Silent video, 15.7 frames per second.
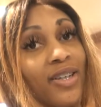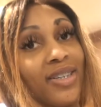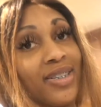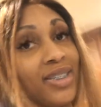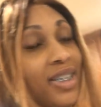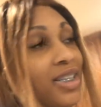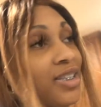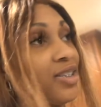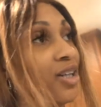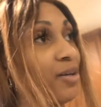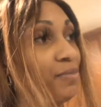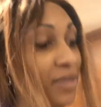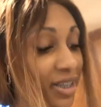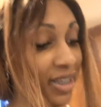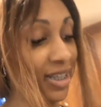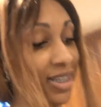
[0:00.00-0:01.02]
on TikTok,
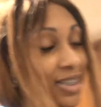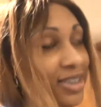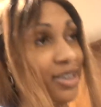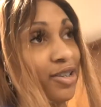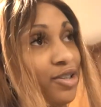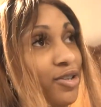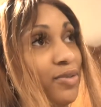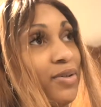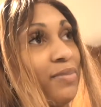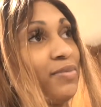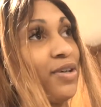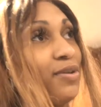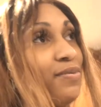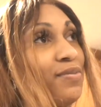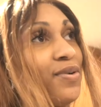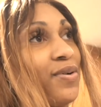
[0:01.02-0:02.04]
but he doesn't do them
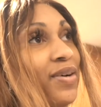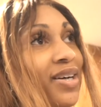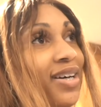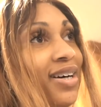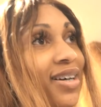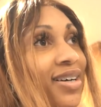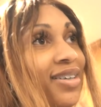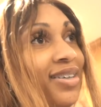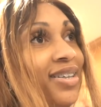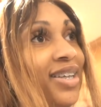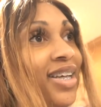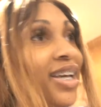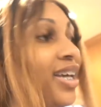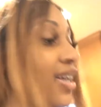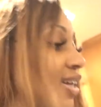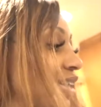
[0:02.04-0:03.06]
no more, huh?
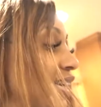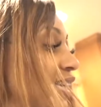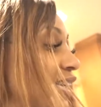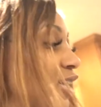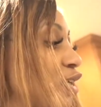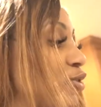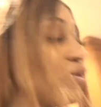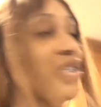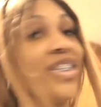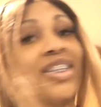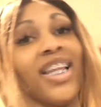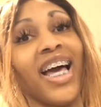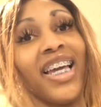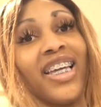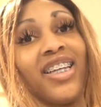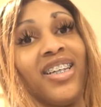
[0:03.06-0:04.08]
He used to,
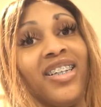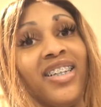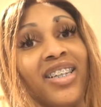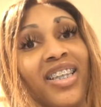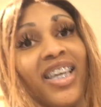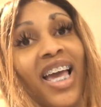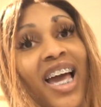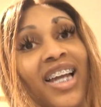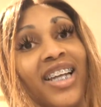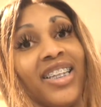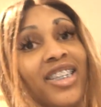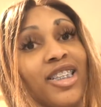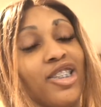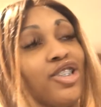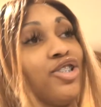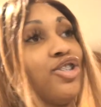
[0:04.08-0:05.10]
like, cook out of
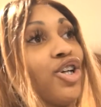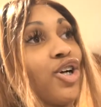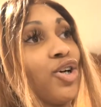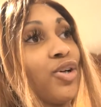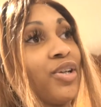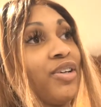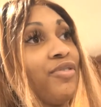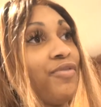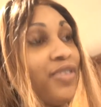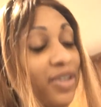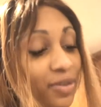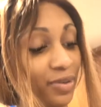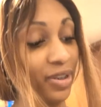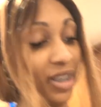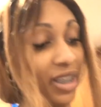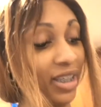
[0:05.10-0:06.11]
this dirty,
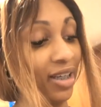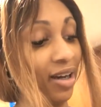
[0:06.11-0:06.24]
filthy...